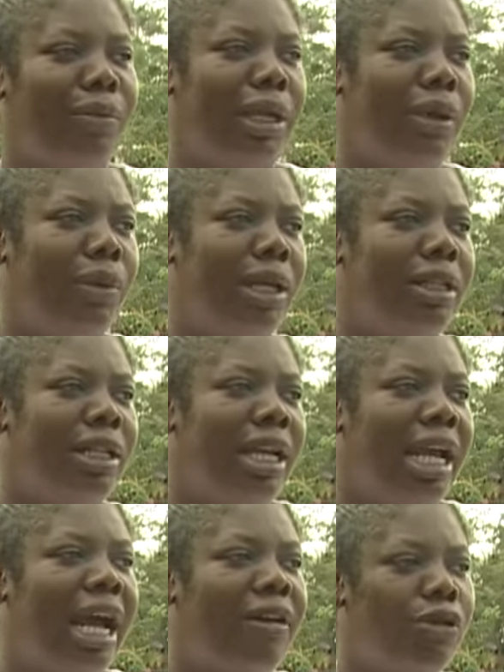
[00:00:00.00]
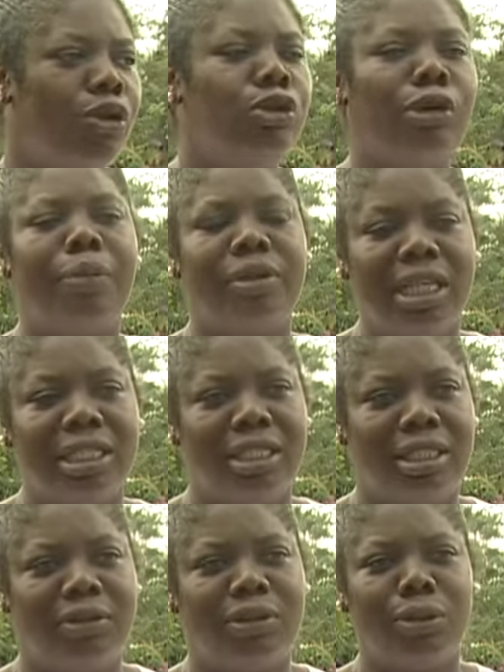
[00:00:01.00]
we will have good
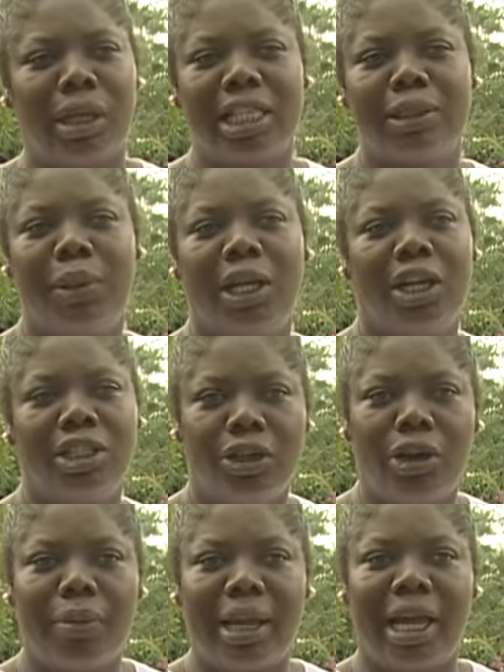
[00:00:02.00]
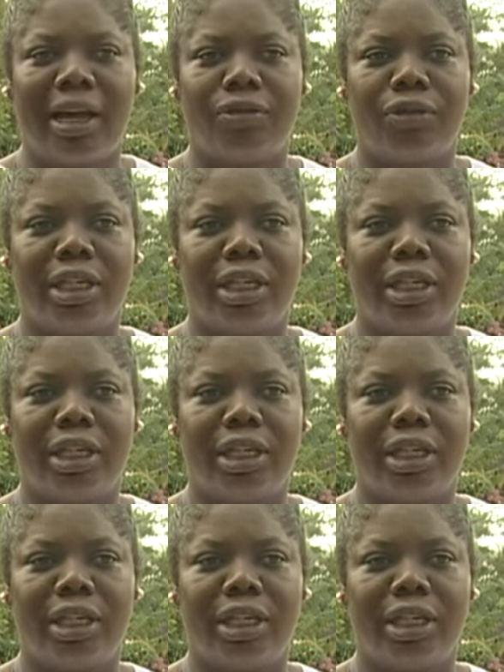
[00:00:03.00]
representatives who can speak on your behalf,